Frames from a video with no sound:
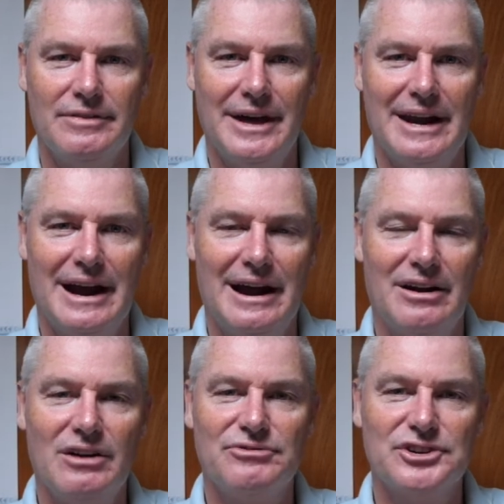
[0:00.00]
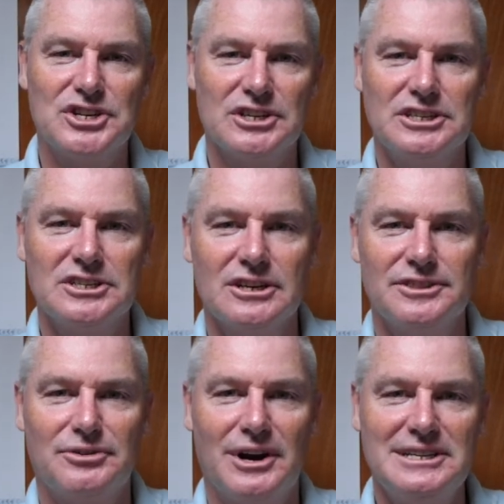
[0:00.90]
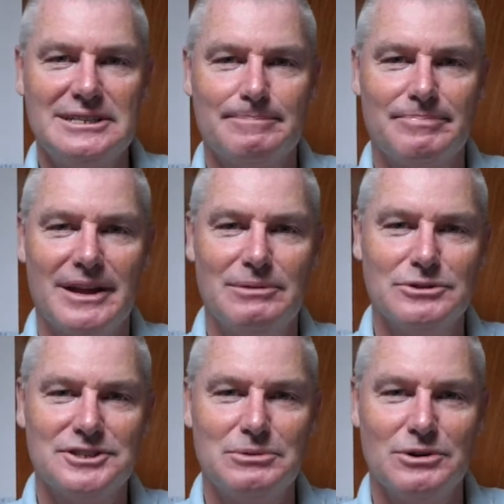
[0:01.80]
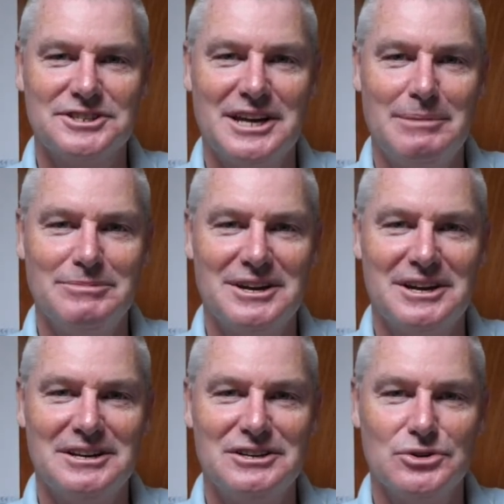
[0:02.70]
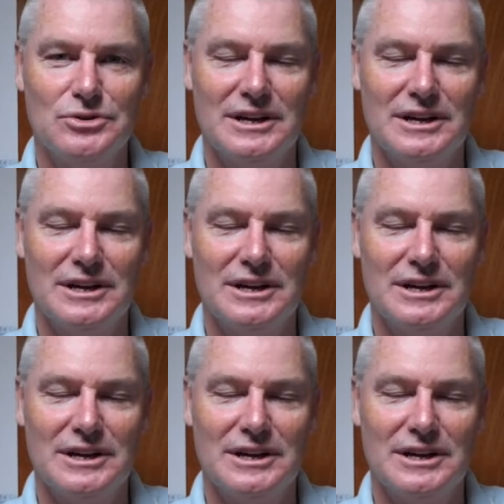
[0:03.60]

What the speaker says: that are officially still in the race, and we'll see what Sam can do.